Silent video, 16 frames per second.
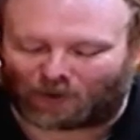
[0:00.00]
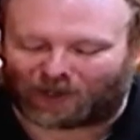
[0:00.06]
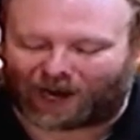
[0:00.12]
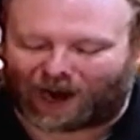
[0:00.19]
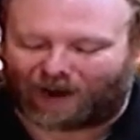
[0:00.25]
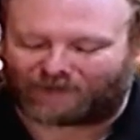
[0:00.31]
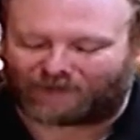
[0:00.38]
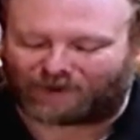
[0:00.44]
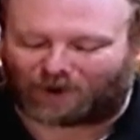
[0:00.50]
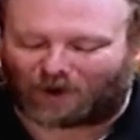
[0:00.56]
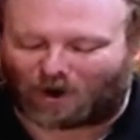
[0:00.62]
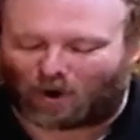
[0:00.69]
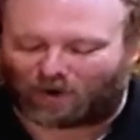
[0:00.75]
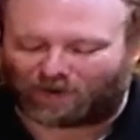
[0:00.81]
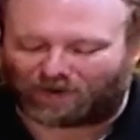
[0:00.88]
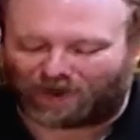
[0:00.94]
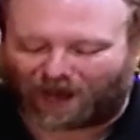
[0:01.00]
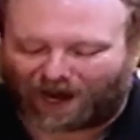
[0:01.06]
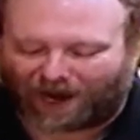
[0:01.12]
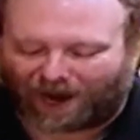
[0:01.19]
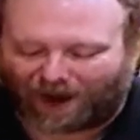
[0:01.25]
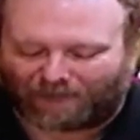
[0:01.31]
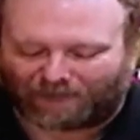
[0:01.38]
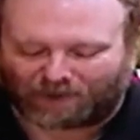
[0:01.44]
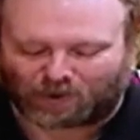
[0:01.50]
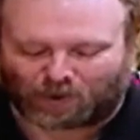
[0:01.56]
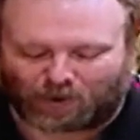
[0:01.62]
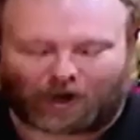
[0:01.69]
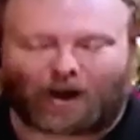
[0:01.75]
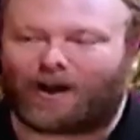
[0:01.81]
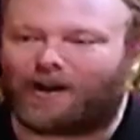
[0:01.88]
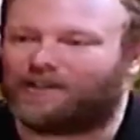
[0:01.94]
after all of that happens will
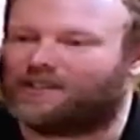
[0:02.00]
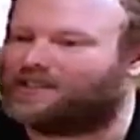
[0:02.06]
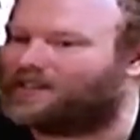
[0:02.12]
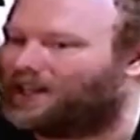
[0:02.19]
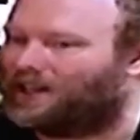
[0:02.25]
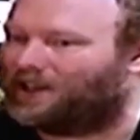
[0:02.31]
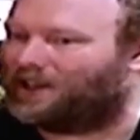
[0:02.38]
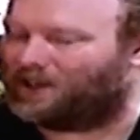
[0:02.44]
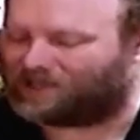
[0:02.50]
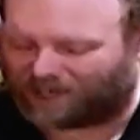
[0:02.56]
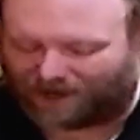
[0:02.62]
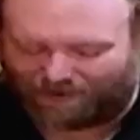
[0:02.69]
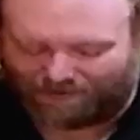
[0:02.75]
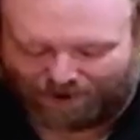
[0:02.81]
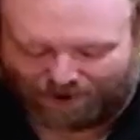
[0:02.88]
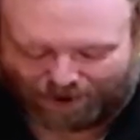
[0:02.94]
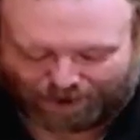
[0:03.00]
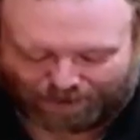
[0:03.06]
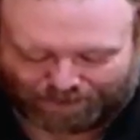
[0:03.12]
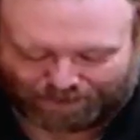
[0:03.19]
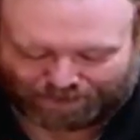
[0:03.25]
God send the Savior.